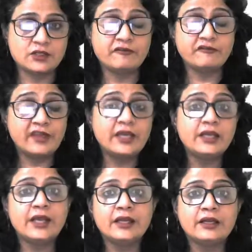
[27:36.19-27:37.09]
You're very
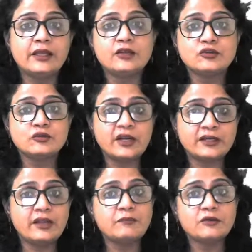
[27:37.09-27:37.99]
likely to
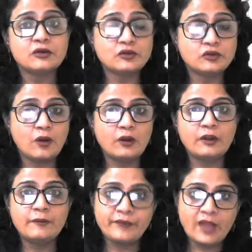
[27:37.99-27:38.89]
attempt wrong